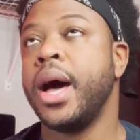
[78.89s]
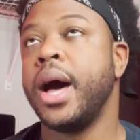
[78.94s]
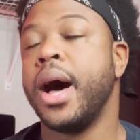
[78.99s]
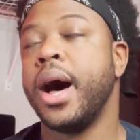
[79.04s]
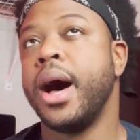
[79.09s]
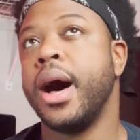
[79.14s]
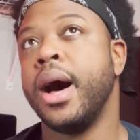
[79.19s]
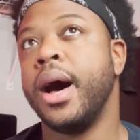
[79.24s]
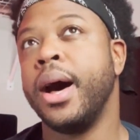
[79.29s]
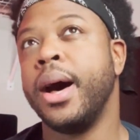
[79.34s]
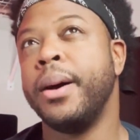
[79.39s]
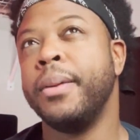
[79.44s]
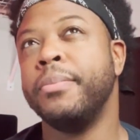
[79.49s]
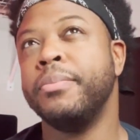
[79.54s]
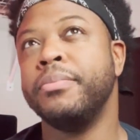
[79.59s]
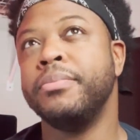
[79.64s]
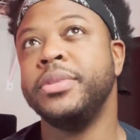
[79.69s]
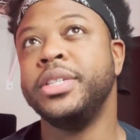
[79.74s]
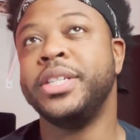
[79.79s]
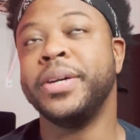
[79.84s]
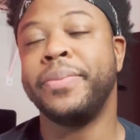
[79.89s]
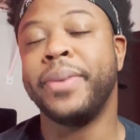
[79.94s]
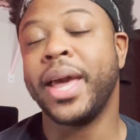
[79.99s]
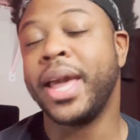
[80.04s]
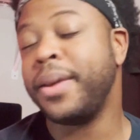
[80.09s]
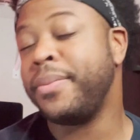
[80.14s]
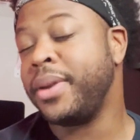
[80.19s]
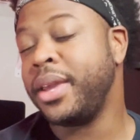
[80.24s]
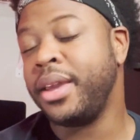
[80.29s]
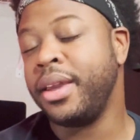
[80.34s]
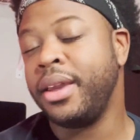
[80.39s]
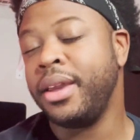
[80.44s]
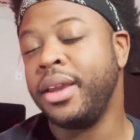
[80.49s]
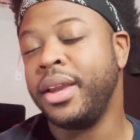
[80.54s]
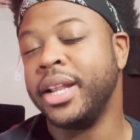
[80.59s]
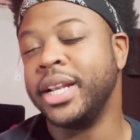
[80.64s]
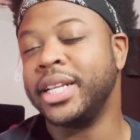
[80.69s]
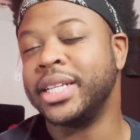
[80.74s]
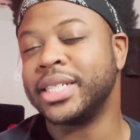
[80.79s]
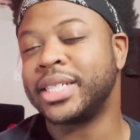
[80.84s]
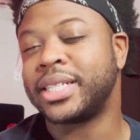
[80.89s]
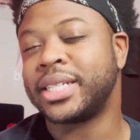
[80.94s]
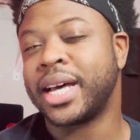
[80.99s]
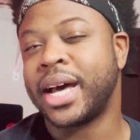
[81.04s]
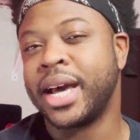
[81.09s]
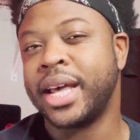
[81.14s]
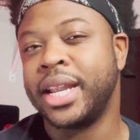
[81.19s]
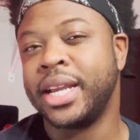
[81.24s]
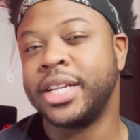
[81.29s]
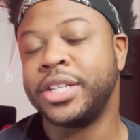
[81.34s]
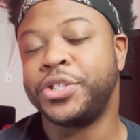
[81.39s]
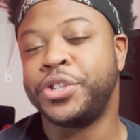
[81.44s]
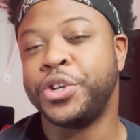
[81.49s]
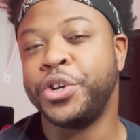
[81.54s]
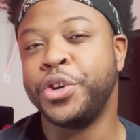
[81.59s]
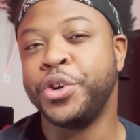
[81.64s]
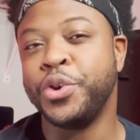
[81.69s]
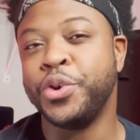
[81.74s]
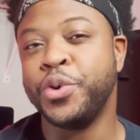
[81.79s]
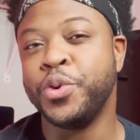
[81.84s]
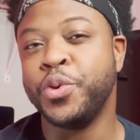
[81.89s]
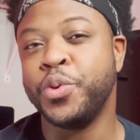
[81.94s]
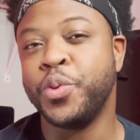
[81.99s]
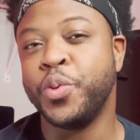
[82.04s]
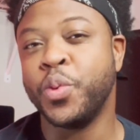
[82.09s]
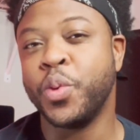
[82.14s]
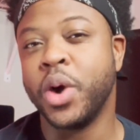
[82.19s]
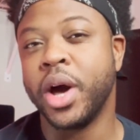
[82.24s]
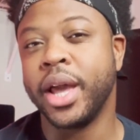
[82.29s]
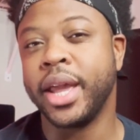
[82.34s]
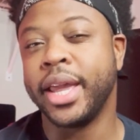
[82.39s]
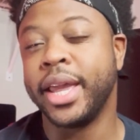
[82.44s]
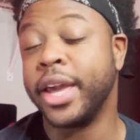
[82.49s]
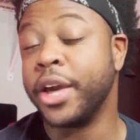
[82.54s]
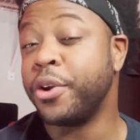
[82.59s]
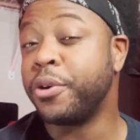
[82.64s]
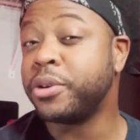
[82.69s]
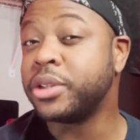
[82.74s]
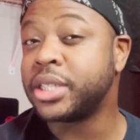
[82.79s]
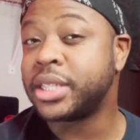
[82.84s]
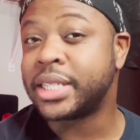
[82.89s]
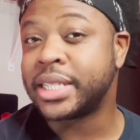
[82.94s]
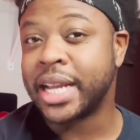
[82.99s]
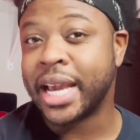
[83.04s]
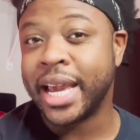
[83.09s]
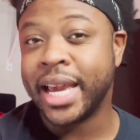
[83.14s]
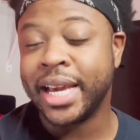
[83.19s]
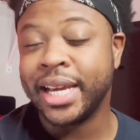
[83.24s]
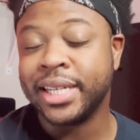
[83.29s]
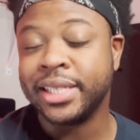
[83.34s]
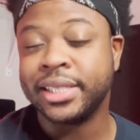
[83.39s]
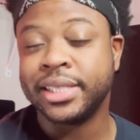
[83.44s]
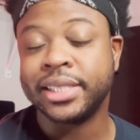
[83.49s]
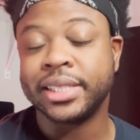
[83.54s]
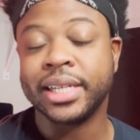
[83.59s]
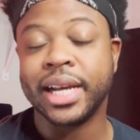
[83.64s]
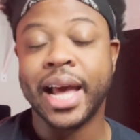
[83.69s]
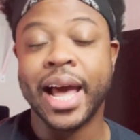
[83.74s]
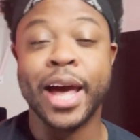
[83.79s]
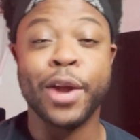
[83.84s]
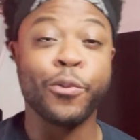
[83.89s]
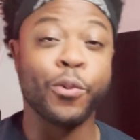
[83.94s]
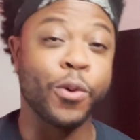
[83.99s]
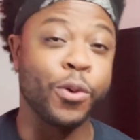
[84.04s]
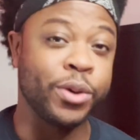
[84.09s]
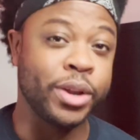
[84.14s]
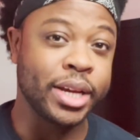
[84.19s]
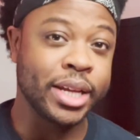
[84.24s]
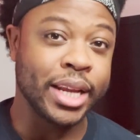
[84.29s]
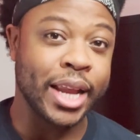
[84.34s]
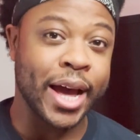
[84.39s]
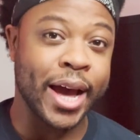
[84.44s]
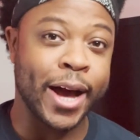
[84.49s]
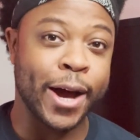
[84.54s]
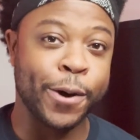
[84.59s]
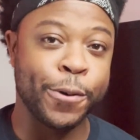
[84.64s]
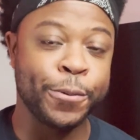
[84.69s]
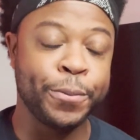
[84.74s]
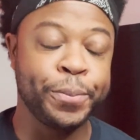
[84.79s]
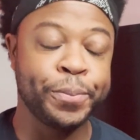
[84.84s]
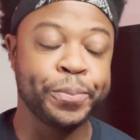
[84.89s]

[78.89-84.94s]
DaBaby decided to get on stage at Rolling Loud,